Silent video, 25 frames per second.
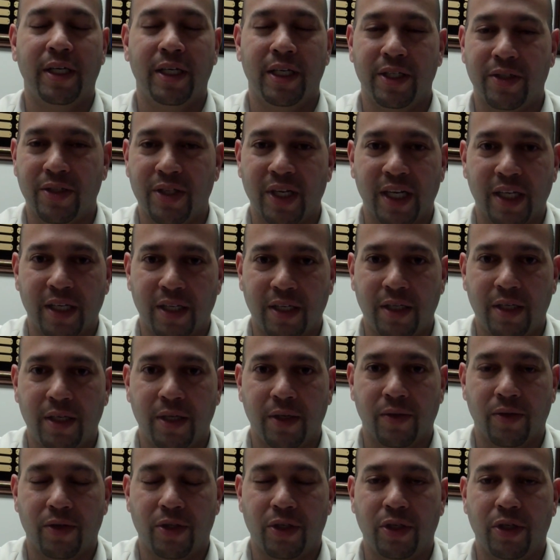He's going to
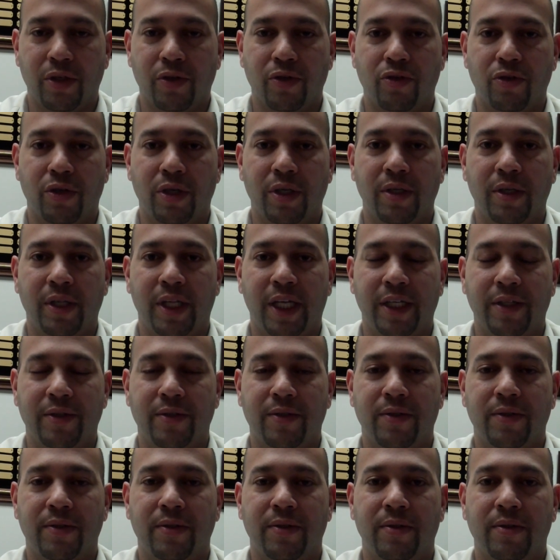kill children.
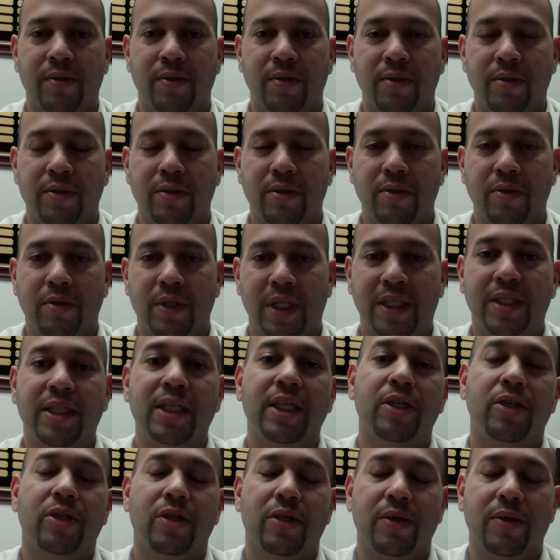And
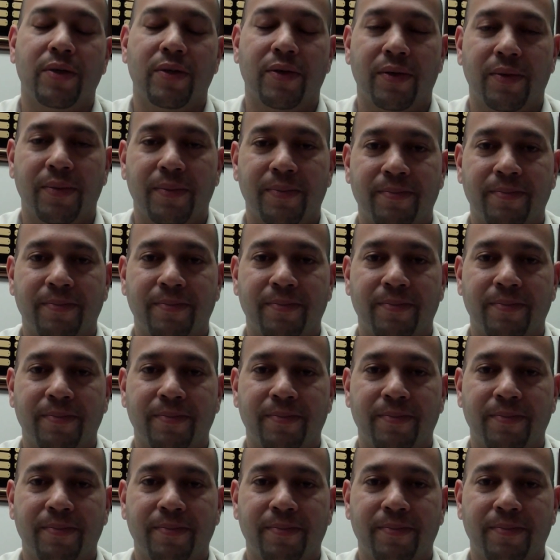teachers.